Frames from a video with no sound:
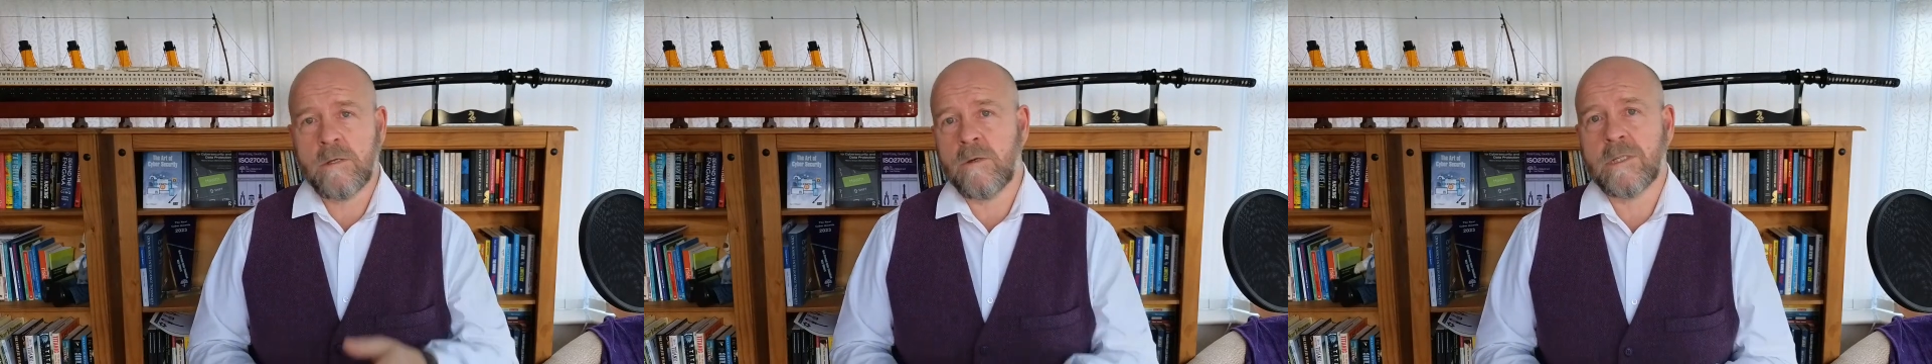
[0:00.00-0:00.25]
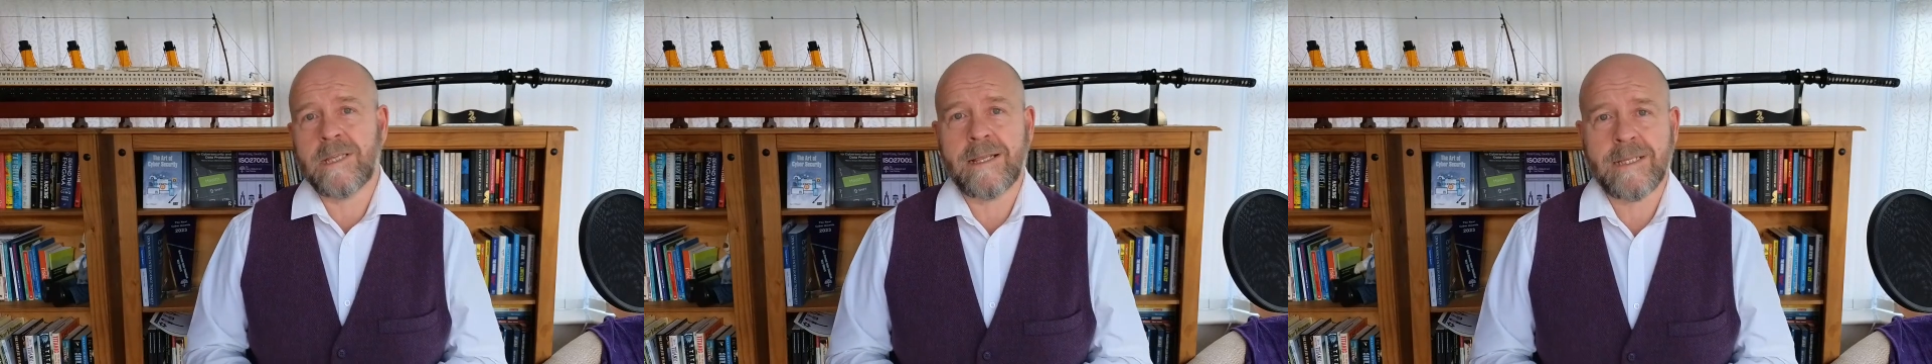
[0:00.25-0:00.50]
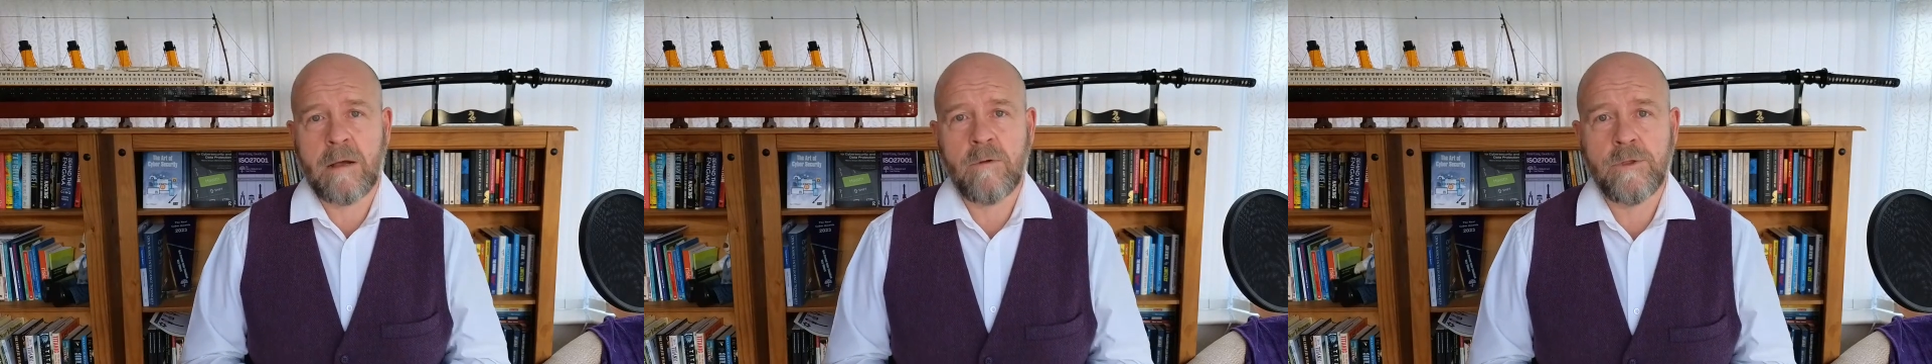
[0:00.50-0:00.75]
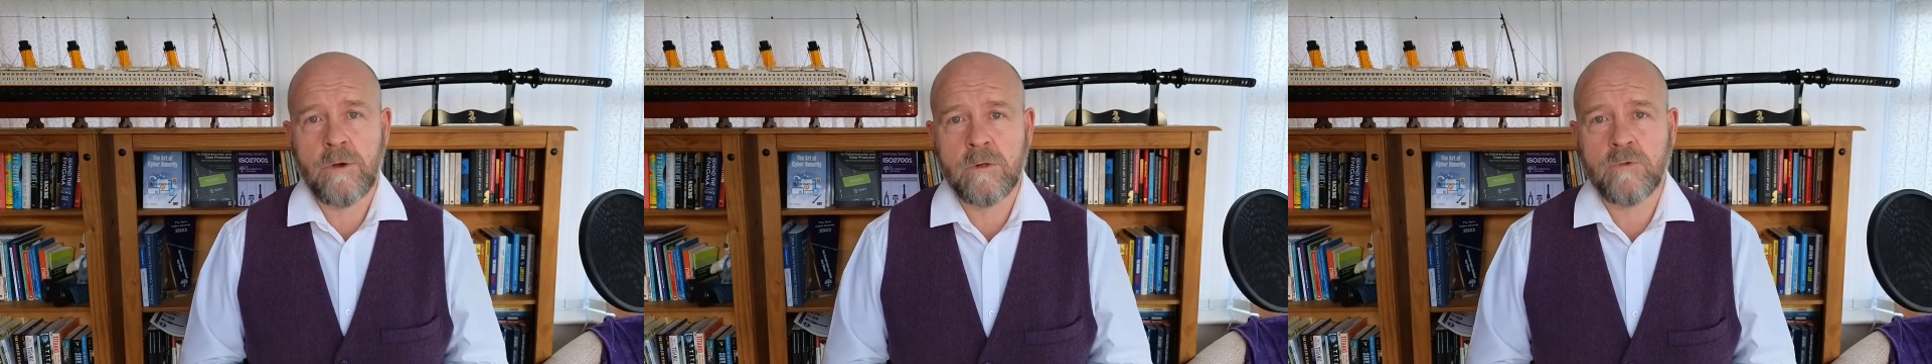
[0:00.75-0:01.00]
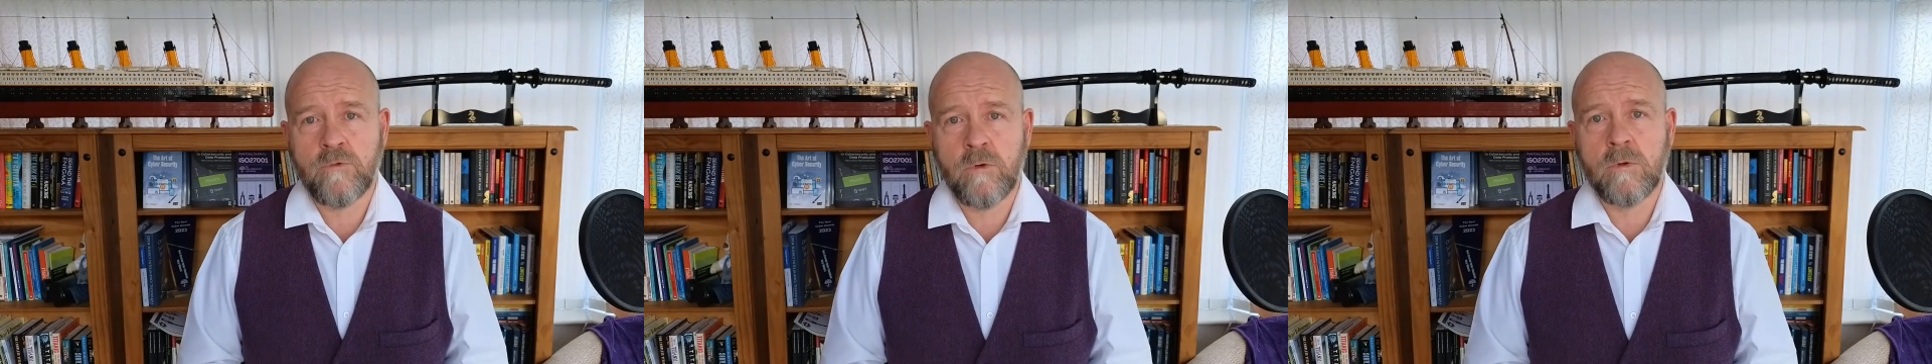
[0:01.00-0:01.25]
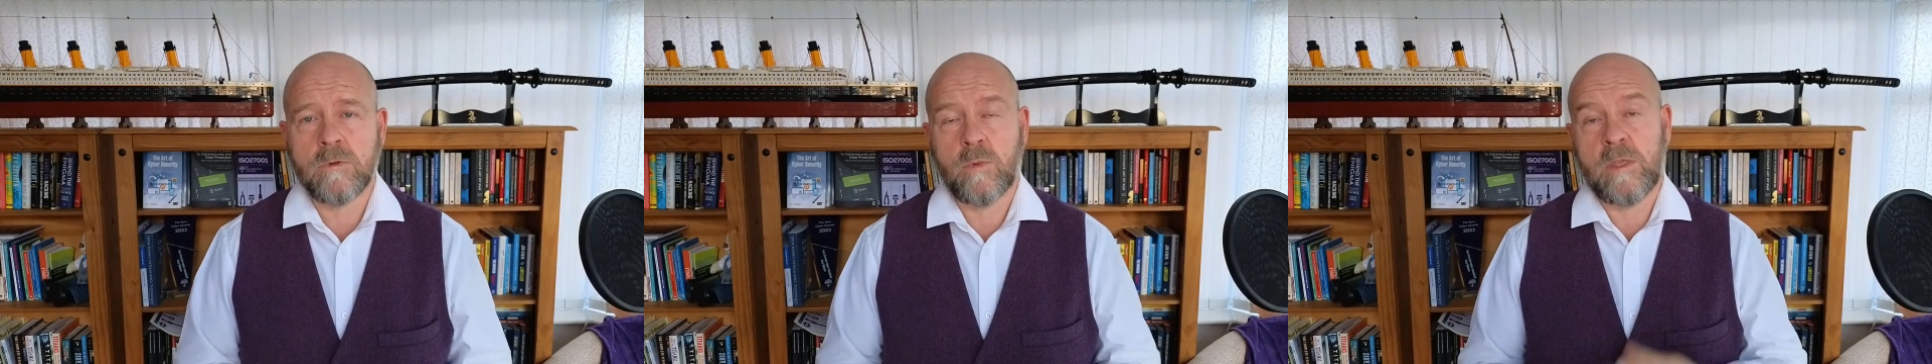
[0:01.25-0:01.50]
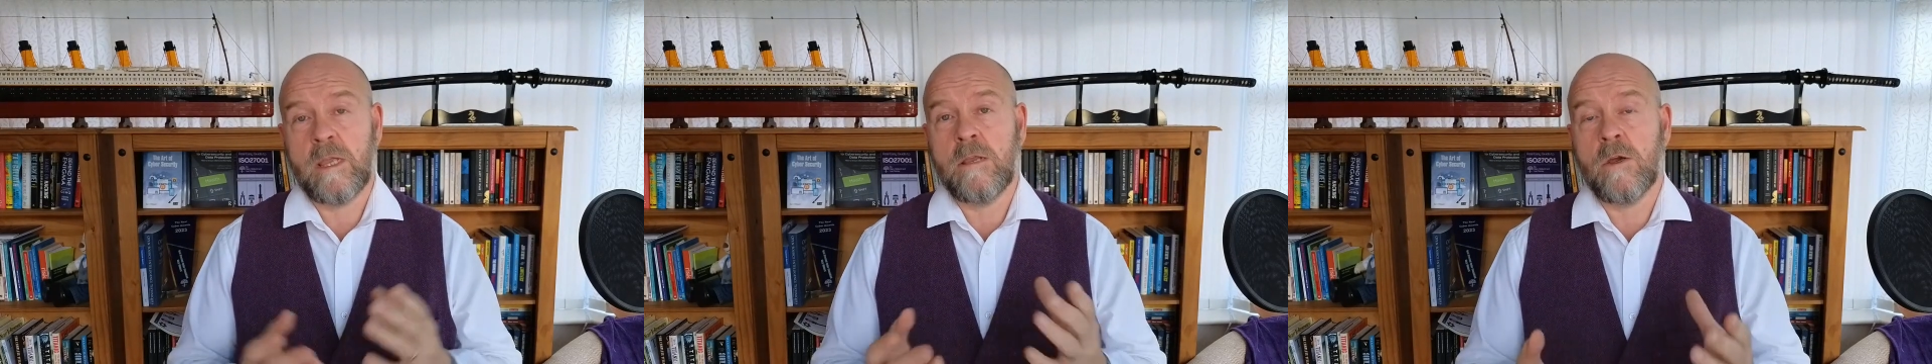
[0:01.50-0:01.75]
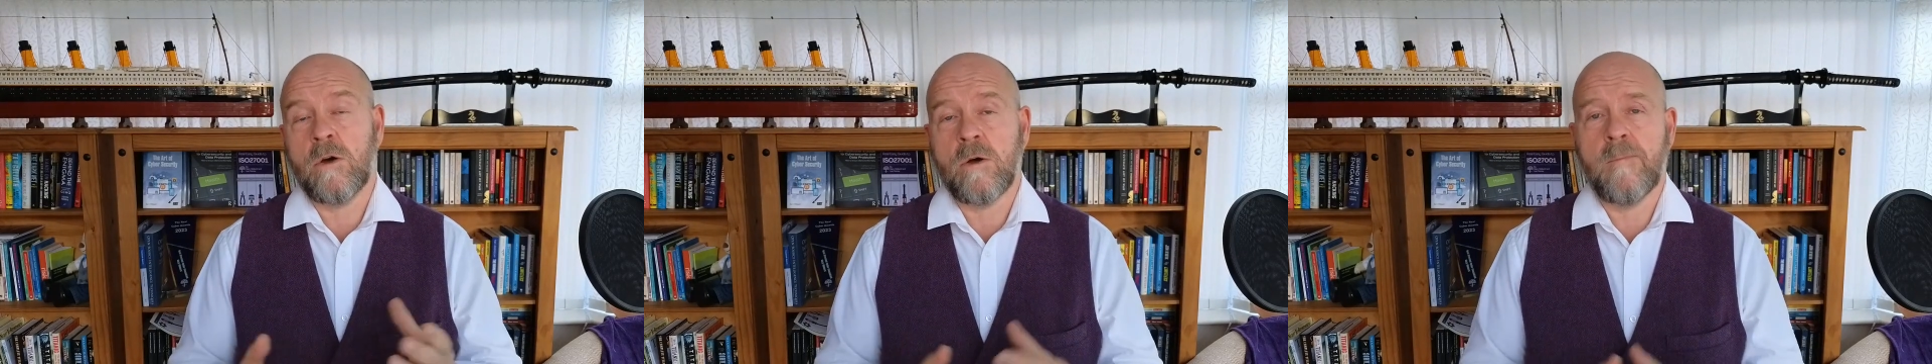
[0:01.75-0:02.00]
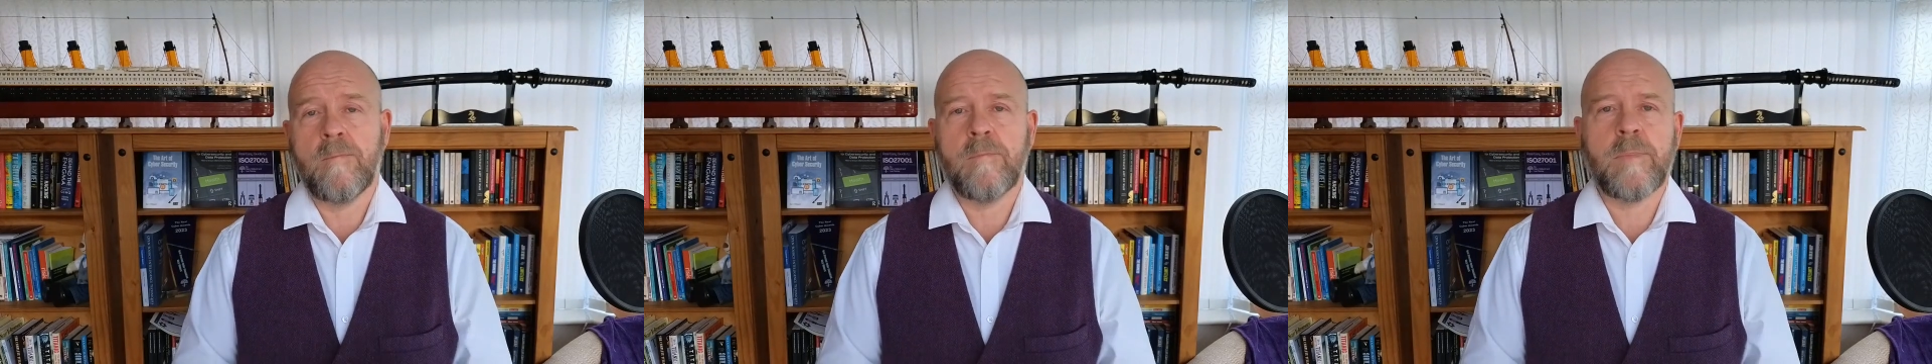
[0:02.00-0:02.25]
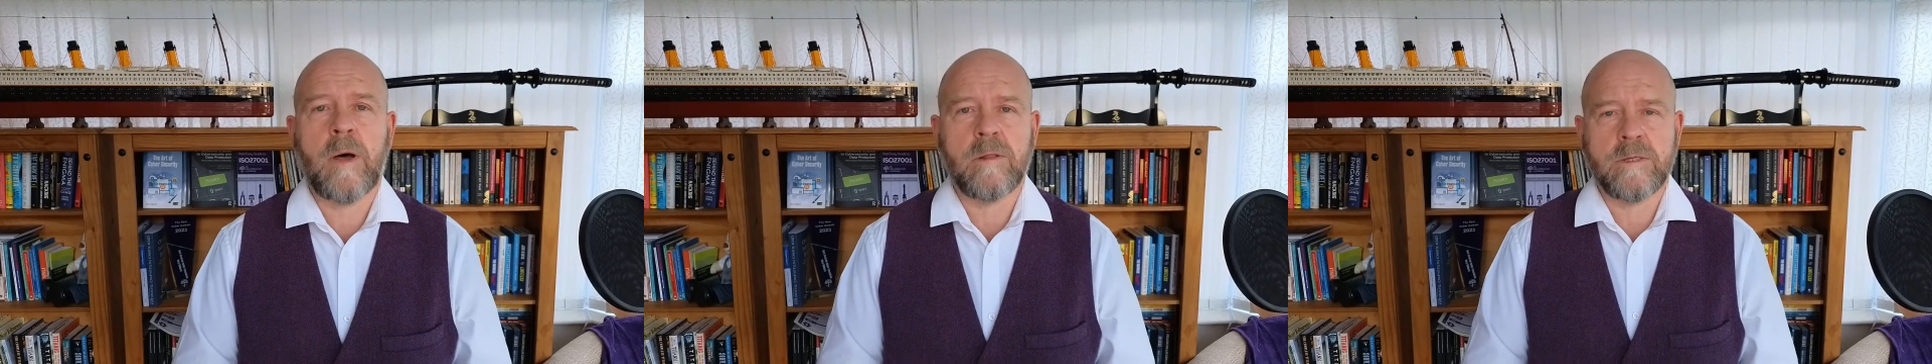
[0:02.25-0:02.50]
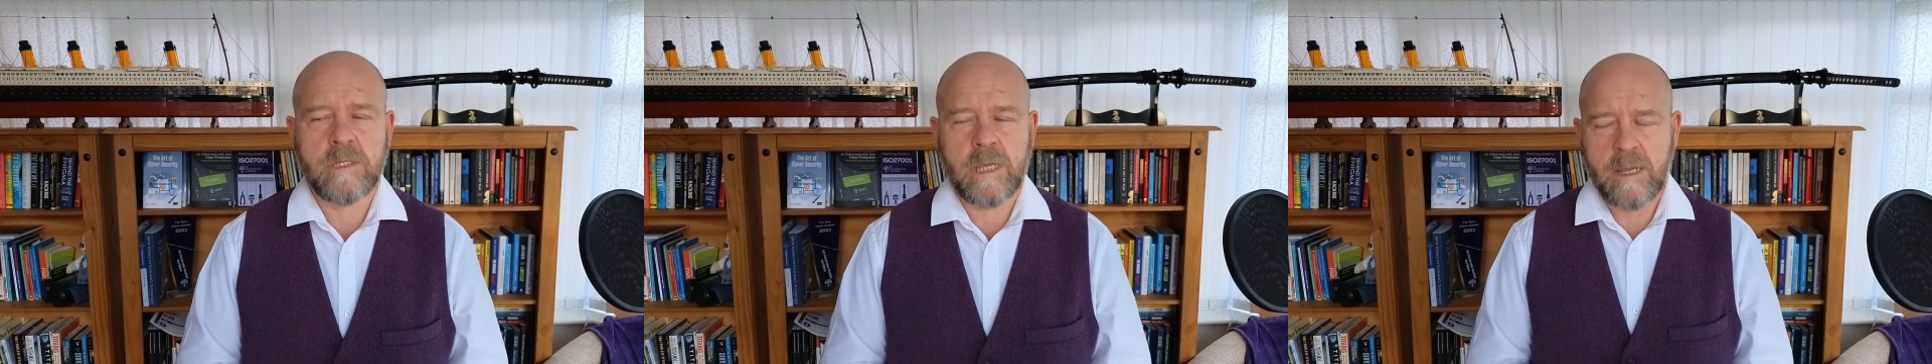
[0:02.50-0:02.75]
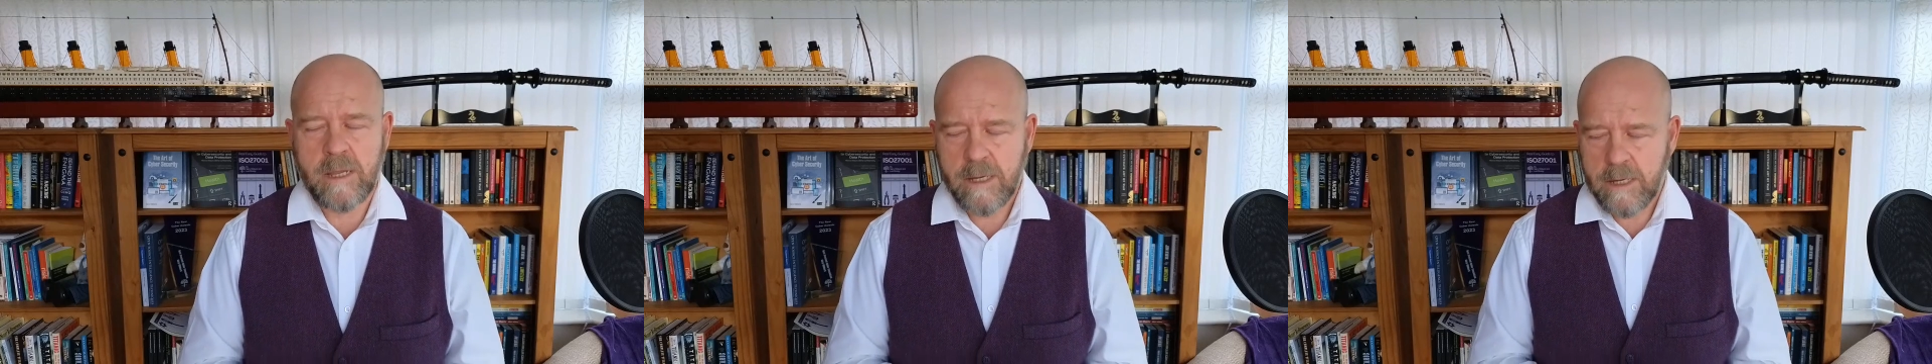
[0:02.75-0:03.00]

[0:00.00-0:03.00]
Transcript: to set out those rules within your policy.